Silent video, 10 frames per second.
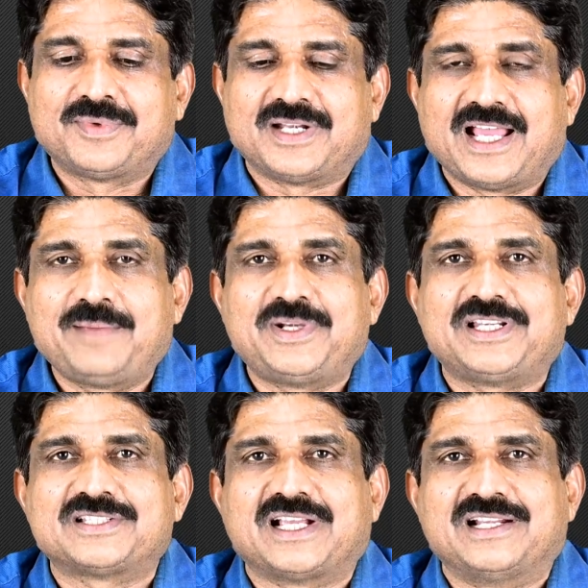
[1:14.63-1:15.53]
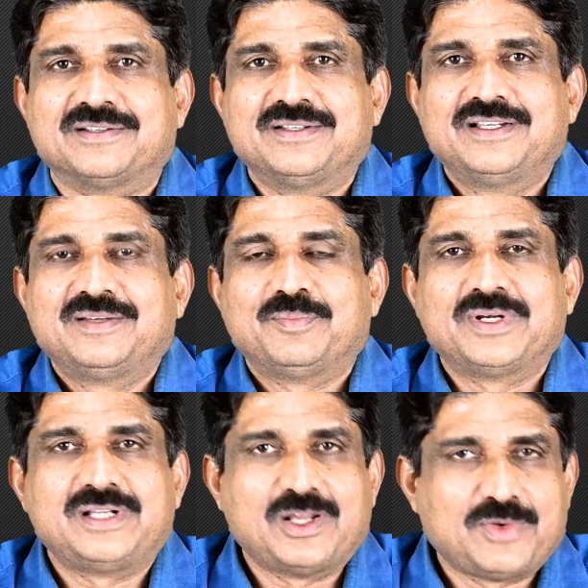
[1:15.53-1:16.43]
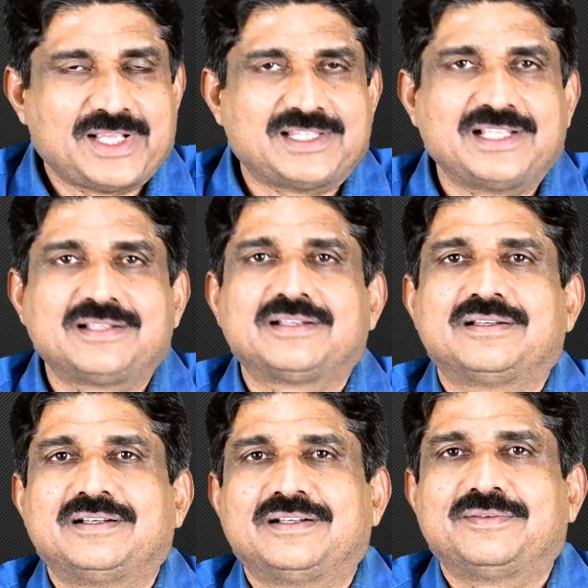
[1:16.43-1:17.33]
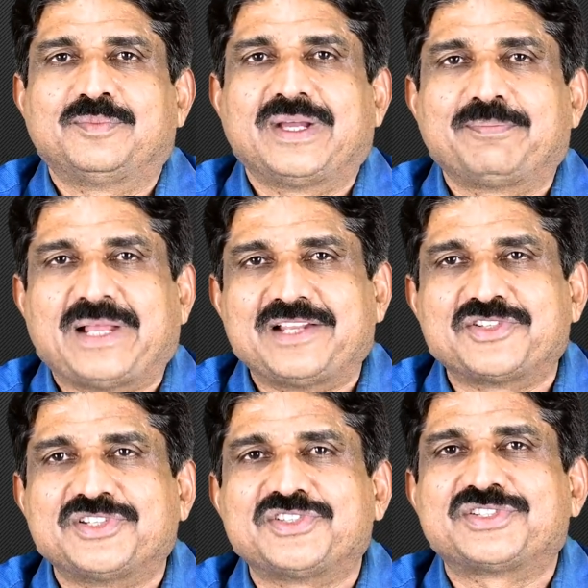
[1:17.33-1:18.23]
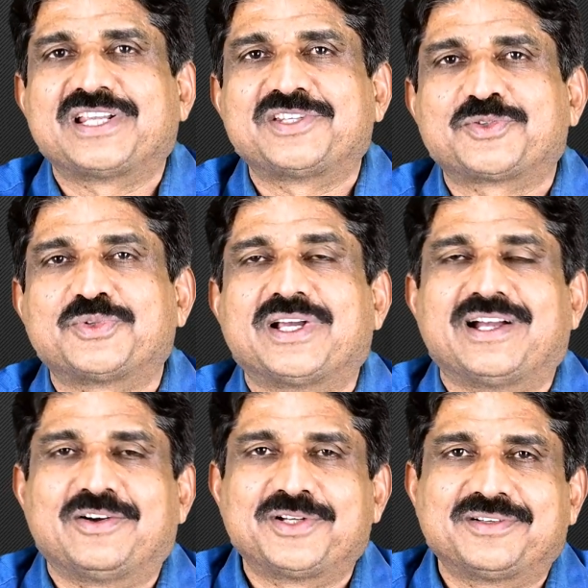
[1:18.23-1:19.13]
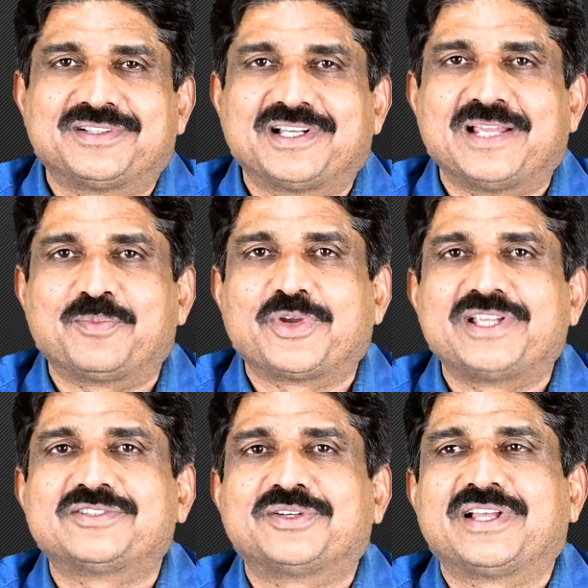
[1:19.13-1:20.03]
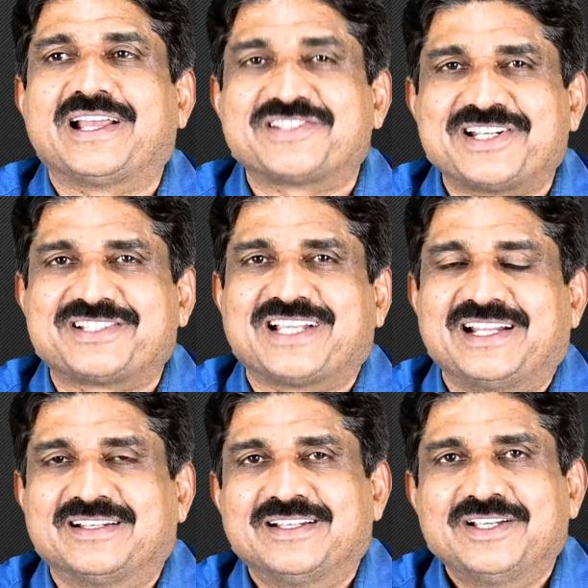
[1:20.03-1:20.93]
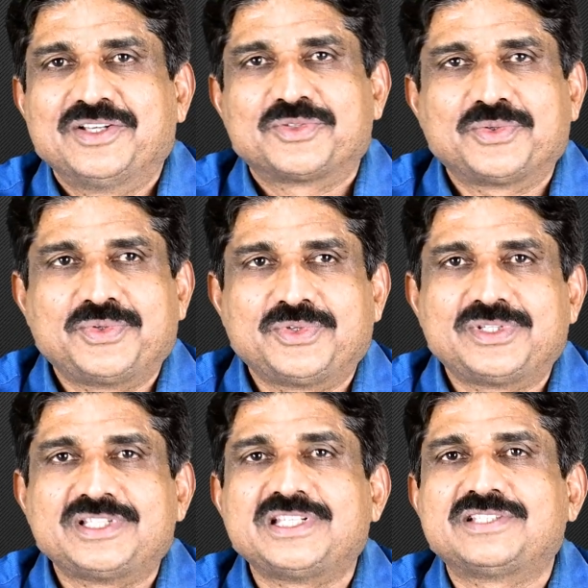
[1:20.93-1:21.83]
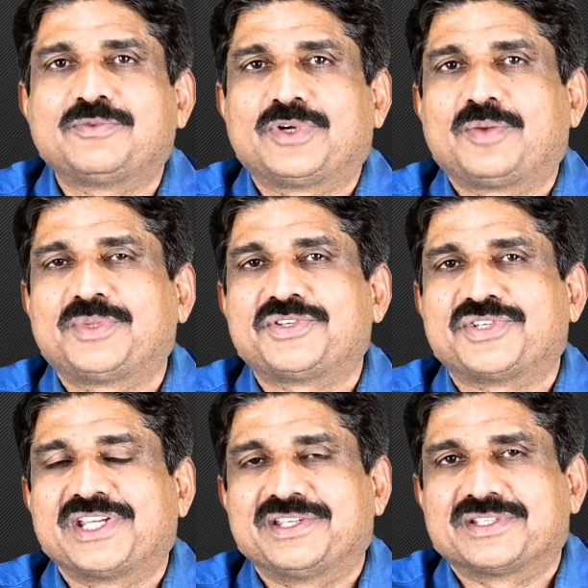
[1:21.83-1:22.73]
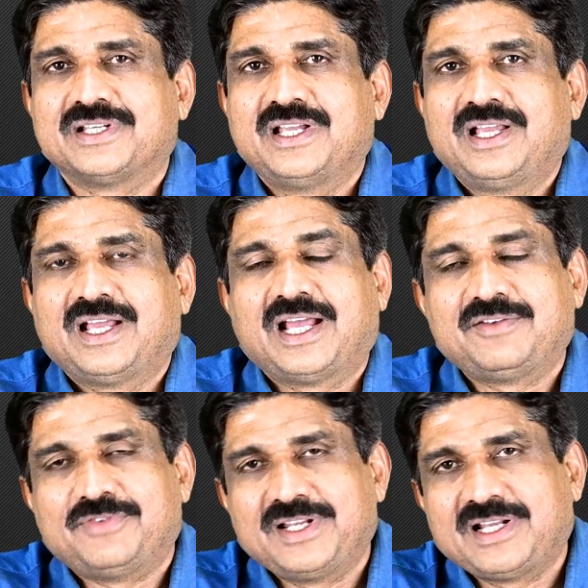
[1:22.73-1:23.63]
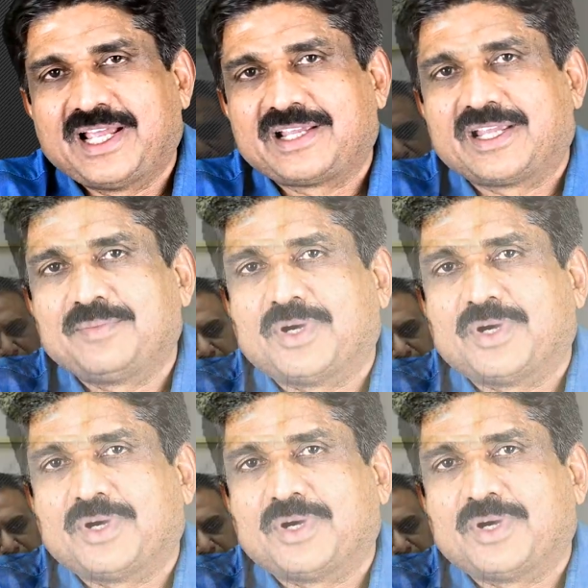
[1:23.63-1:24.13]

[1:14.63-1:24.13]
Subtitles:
liability side. But now I think my balance sheet is changed to the employees on the asset side. So this is one of the change. And when I came